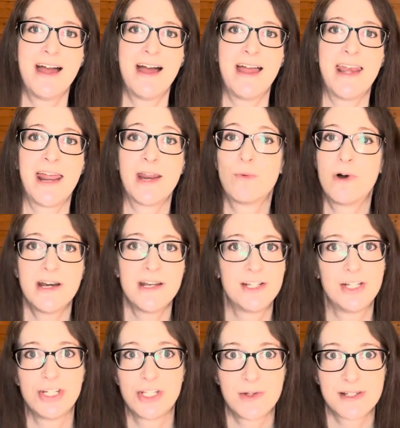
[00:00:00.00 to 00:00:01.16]
And I'd wanted to
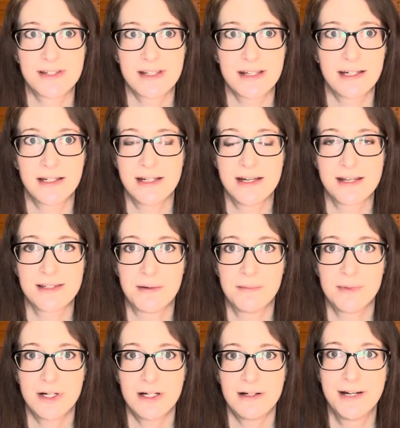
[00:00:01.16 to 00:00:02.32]
do this like in
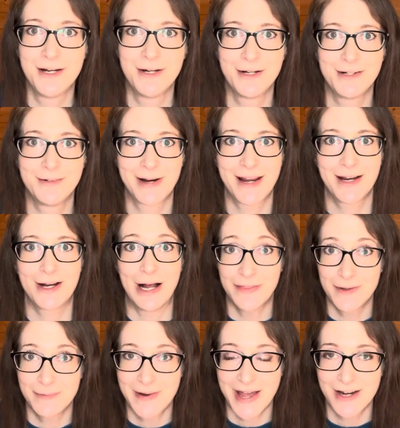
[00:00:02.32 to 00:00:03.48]
December when I got the
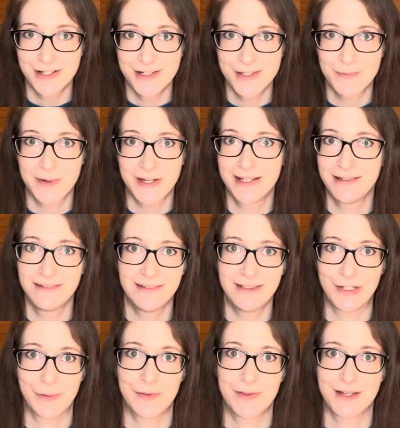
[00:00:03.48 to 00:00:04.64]
patterns, but you
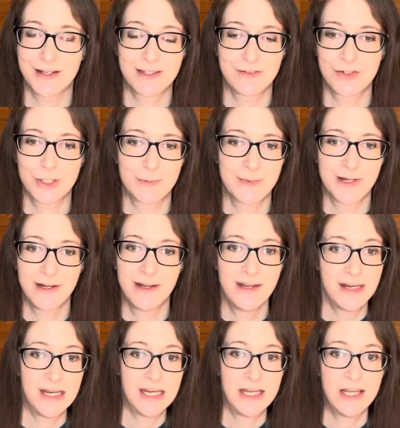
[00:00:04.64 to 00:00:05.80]
know, things have just been
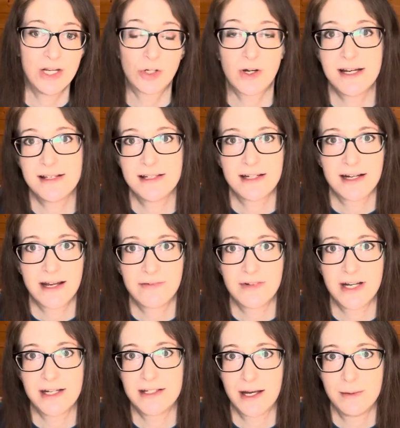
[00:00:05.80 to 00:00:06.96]
crazy and I haven't
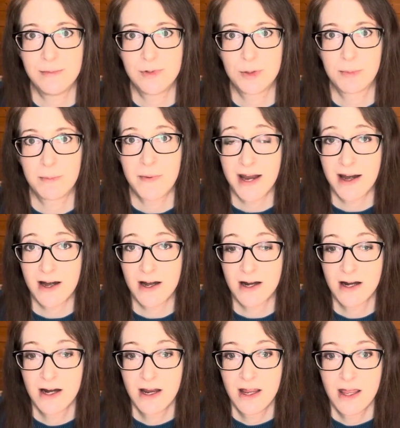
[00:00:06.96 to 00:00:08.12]
had time to prepare,
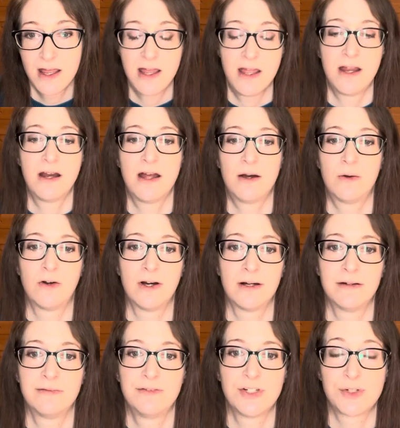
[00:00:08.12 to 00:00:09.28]
or
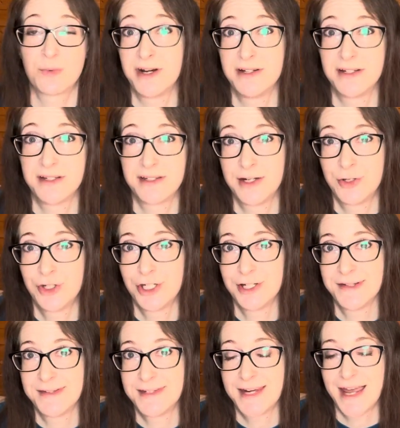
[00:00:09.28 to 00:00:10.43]
I've just wanted to stitch
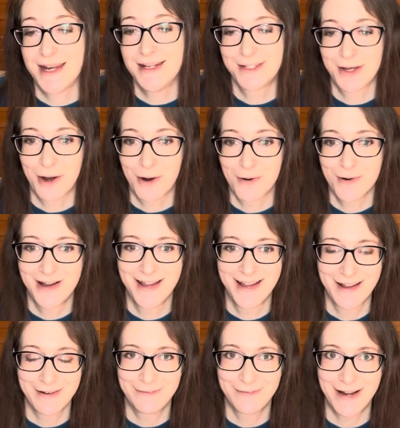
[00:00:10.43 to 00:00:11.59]
instead. So
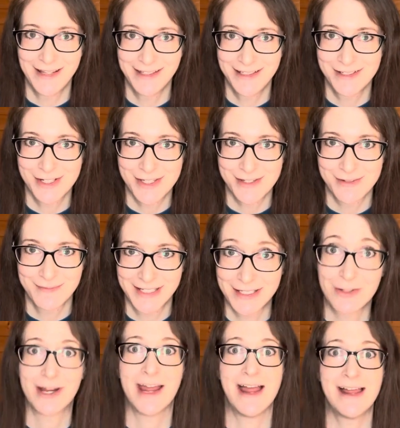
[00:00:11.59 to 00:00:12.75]
I finally just am like,
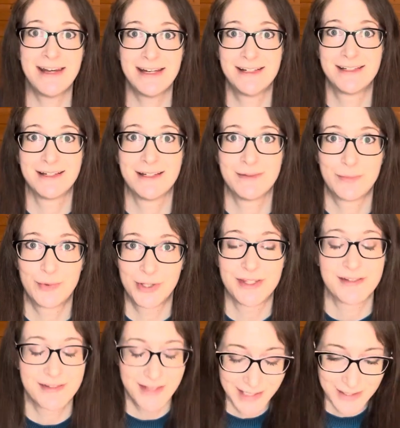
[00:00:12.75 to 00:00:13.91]
okay, I need to put the
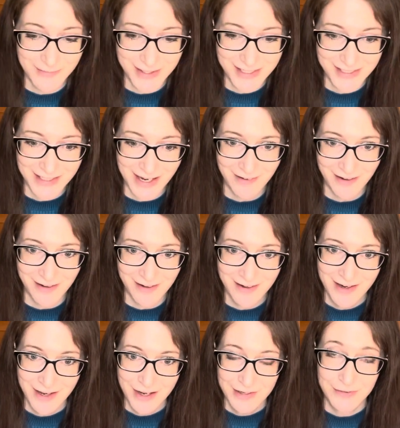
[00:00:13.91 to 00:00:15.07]
second one together
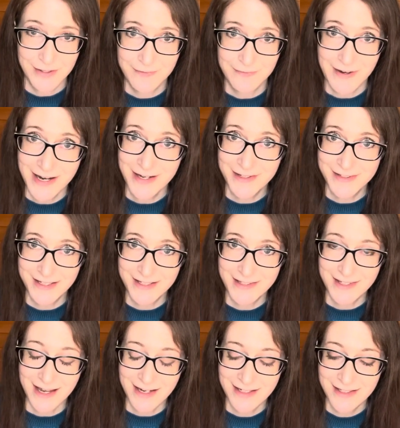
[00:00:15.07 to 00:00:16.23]
for the final six
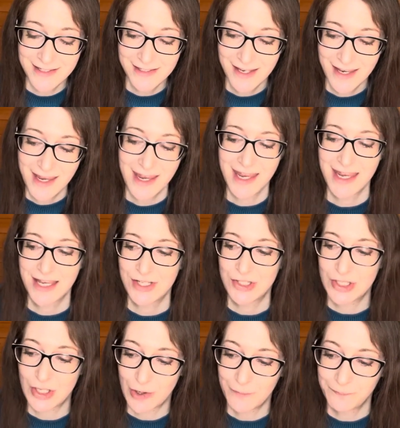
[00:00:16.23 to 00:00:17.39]
signs.
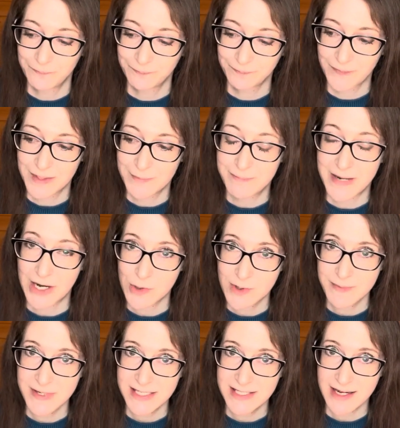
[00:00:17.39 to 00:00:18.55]
So bear with
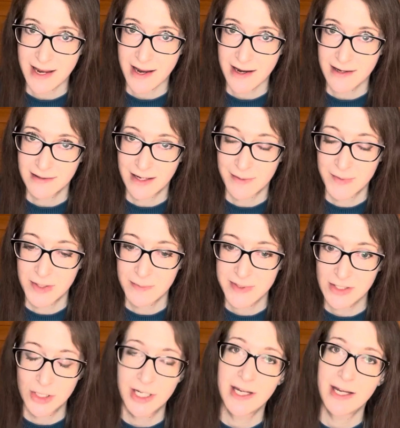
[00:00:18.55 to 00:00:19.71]
me today. I'm going to be
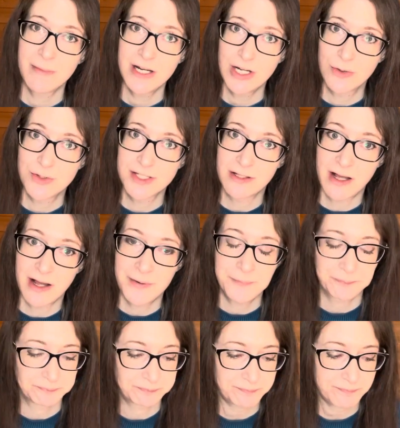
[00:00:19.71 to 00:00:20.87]
looking at my notes a lot.
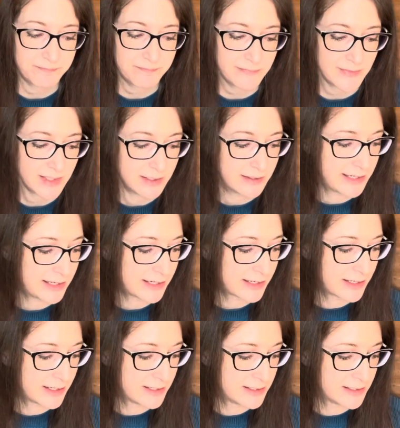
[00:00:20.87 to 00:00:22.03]

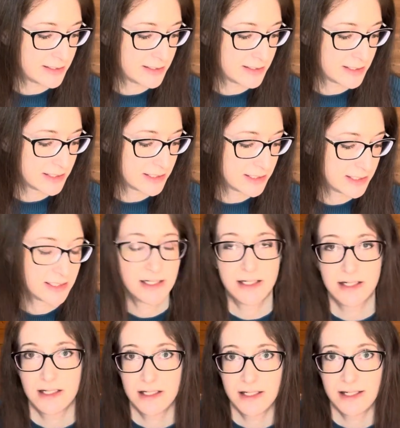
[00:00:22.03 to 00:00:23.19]
And
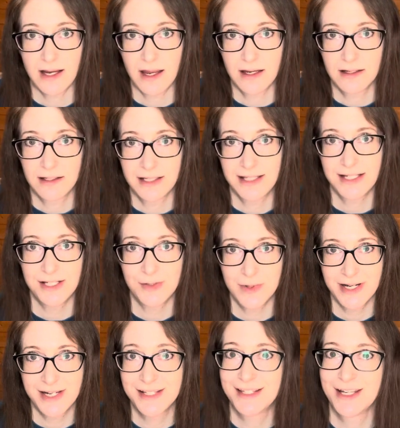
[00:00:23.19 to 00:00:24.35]
yeah, this
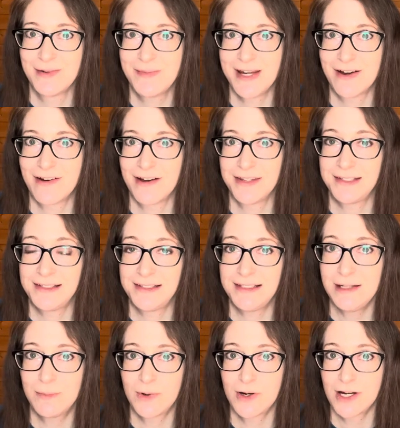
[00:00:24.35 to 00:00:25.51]
is going to be on
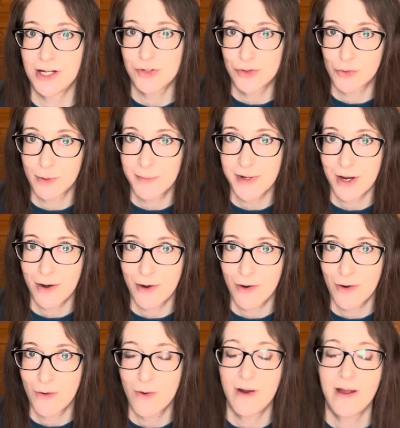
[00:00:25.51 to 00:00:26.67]
Libra,
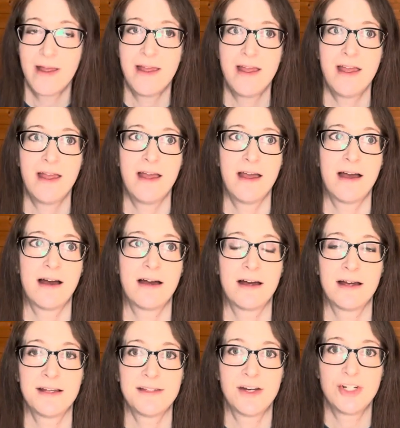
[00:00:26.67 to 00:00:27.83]
Scorpio,
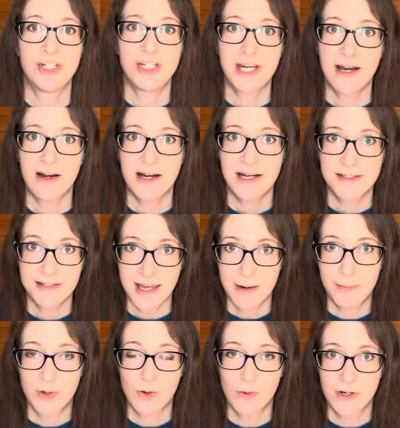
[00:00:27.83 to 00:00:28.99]
Sagittarius,
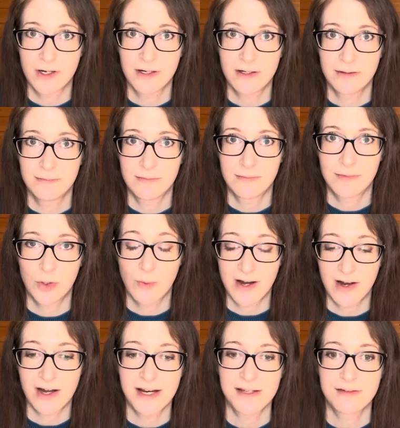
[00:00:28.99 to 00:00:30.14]
Capricorn,
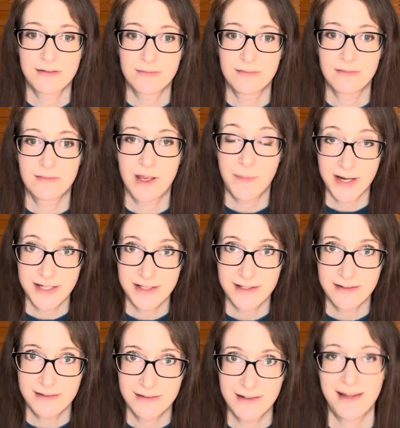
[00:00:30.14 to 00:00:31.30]
Aquarius, and Pisces.